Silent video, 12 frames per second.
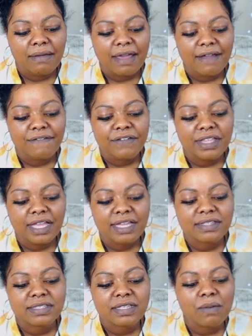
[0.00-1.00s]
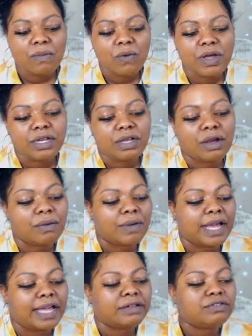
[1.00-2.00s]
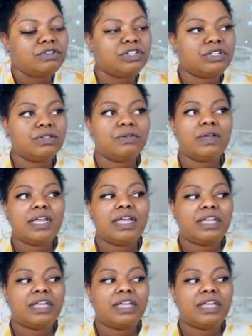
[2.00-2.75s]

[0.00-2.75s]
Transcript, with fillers: I feel like someone around you